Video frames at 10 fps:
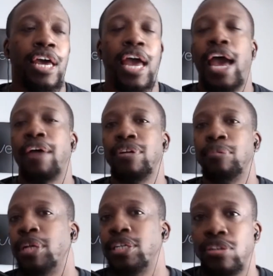having a
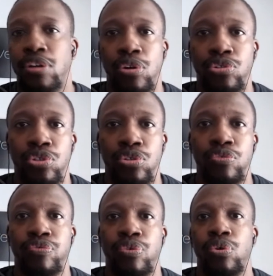place to go to
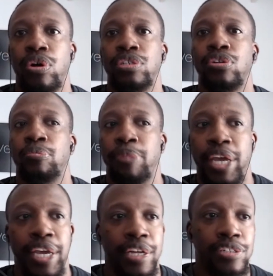for
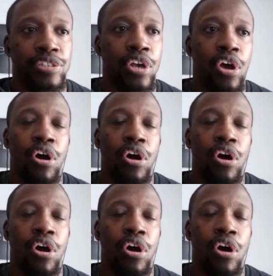domains